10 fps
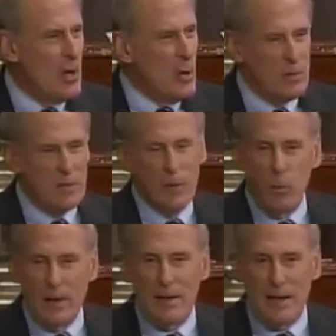who said
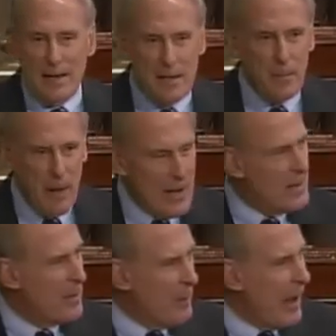we need to pay
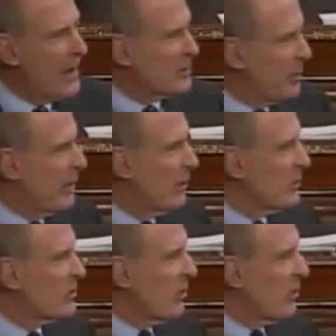the past bills